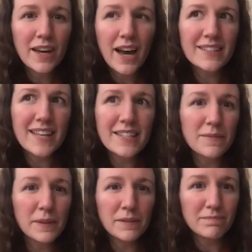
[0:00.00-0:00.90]

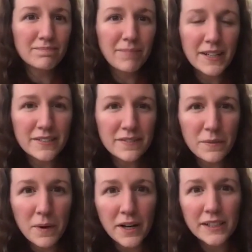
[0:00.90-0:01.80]
accessible parts of
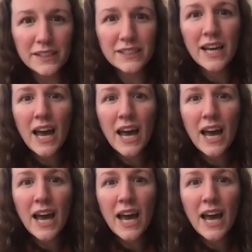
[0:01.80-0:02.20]
the world.